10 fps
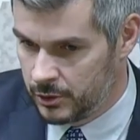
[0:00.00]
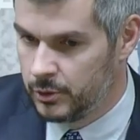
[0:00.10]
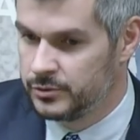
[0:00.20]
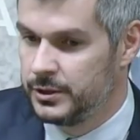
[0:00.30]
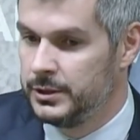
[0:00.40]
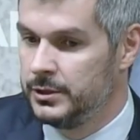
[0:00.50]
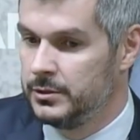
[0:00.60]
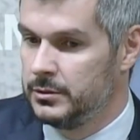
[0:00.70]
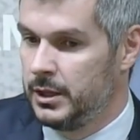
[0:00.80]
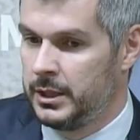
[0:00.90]
close the
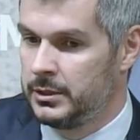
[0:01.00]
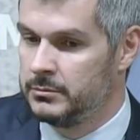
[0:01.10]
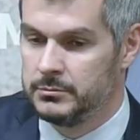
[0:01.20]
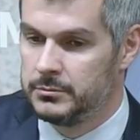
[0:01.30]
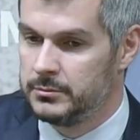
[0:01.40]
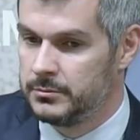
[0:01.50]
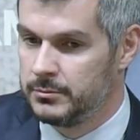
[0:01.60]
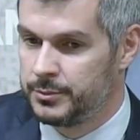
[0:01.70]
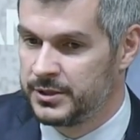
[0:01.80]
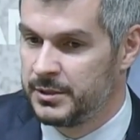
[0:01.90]
deal.
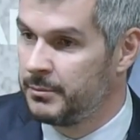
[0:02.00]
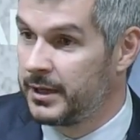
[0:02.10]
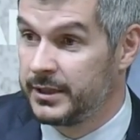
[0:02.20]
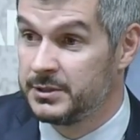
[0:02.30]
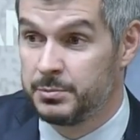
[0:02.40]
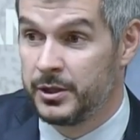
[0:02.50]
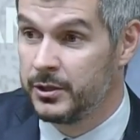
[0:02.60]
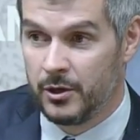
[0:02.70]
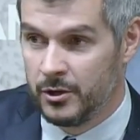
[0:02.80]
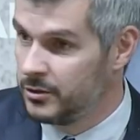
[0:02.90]
And President Macri is
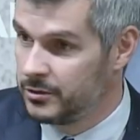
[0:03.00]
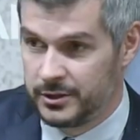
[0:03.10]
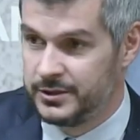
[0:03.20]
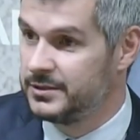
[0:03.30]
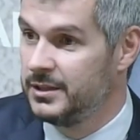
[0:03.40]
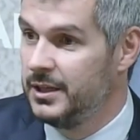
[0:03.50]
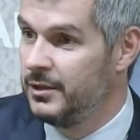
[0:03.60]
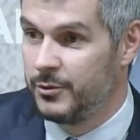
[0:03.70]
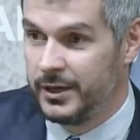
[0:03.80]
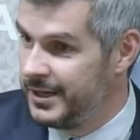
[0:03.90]
putting all his
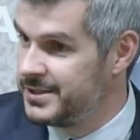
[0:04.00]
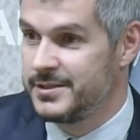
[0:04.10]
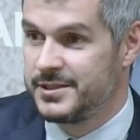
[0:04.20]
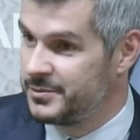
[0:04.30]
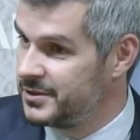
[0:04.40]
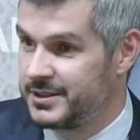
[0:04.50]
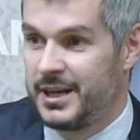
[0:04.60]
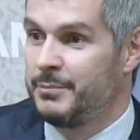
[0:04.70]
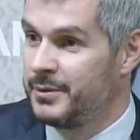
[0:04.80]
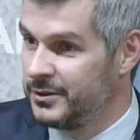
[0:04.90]
relationships,
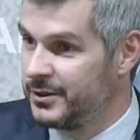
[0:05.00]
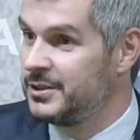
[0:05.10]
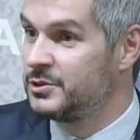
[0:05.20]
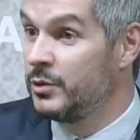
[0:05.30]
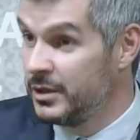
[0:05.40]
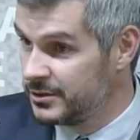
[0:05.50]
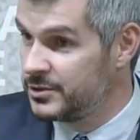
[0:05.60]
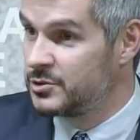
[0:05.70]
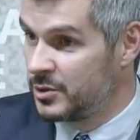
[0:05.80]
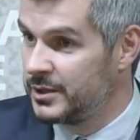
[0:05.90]
his capital, and his
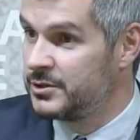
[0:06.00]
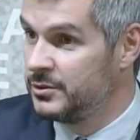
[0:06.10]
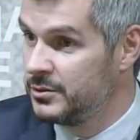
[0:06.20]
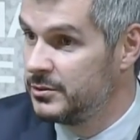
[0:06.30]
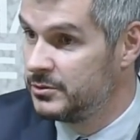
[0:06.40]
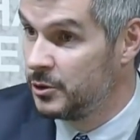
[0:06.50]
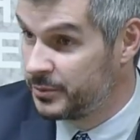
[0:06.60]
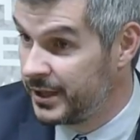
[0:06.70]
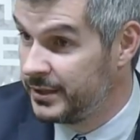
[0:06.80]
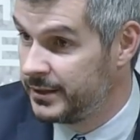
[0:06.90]
will to try to
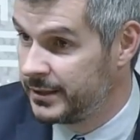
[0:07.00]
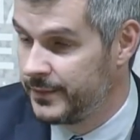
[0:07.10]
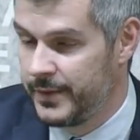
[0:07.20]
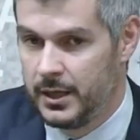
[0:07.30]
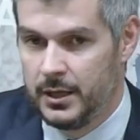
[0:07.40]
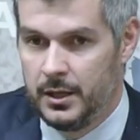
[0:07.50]
obtain that.